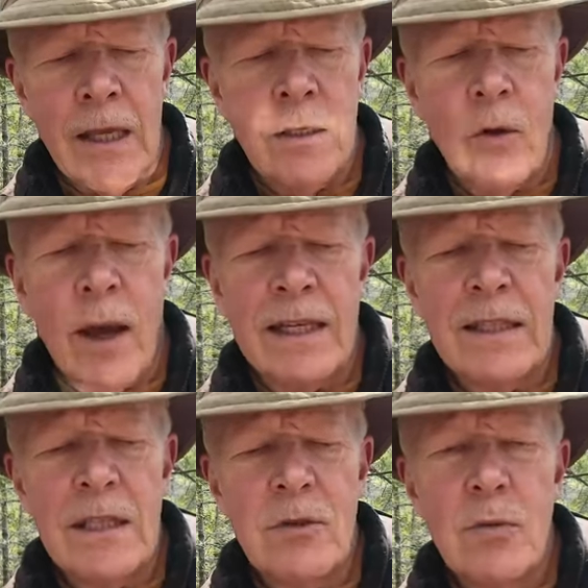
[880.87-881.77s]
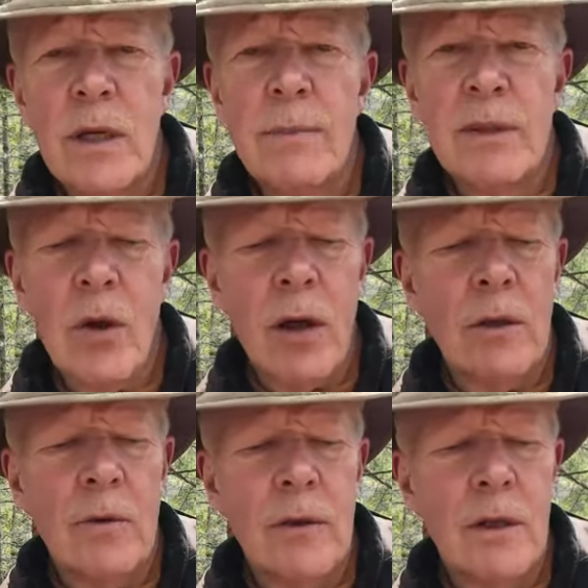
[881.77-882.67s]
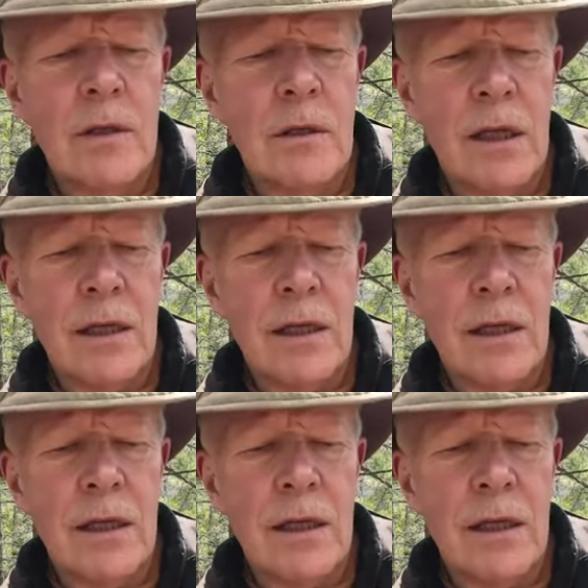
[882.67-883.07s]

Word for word: You know, I didn't do any batoning with this.